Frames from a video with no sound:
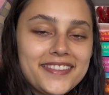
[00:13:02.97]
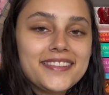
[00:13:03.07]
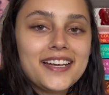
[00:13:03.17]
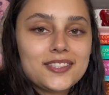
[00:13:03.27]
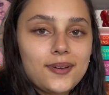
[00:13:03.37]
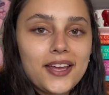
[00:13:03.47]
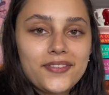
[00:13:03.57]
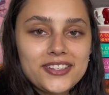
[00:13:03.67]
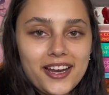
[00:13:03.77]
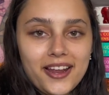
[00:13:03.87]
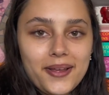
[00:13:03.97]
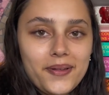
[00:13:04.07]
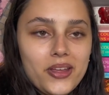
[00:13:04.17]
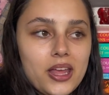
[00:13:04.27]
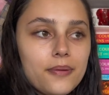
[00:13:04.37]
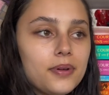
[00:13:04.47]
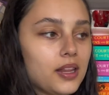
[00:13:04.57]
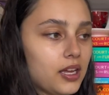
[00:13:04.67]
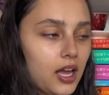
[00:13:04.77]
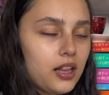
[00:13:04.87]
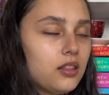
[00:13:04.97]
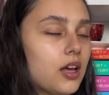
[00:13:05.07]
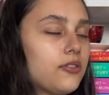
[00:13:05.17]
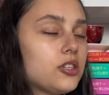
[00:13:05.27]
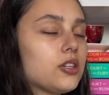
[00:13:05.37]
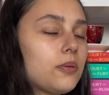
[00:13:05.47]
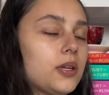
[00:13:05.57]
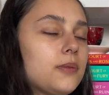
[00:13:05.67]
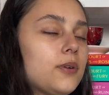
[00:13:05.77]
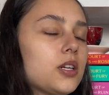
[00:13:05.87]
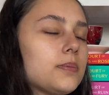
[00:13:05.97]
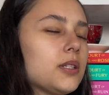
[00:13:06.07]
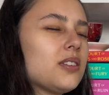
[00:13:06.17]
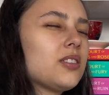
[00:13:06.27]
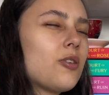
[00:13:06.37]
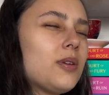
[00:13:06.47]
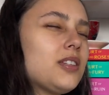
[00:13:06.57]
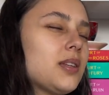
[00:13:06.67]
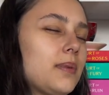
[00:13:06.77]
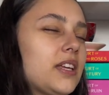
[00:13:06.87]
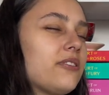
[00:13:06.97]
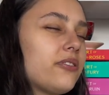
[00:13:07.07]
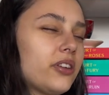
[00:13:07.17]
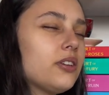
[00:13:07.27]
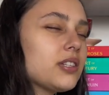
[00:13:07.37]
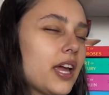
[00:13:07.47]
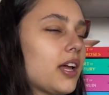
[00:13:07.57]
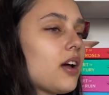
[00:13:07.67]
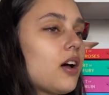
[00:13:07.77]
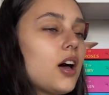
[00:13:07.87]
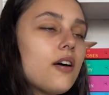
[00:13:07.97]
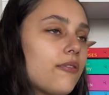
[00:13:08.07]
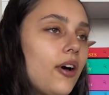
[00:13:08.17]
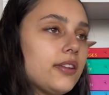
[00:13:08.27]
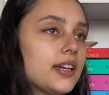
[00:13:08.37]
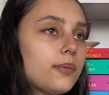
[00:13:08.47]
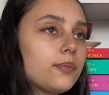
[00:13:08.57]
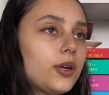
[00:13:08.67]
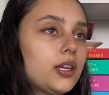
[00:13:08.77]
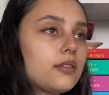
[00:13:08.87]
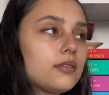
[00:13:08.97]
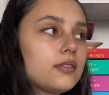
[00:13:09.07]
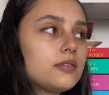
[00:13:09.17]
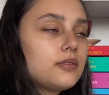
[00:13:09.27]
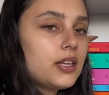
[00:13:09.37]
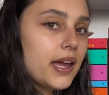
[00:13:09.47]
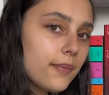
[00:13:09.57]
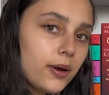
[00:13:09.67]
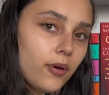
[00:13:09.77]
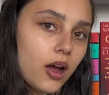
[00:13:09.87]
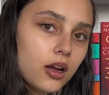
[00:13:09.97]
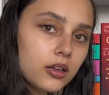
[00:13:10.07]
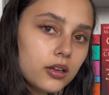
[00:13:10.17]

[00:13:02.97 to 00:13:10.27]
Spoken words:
That's why I haven't done it. But like I love dystopian books, but dystopian to me feels like a fall time read. Am I wrong?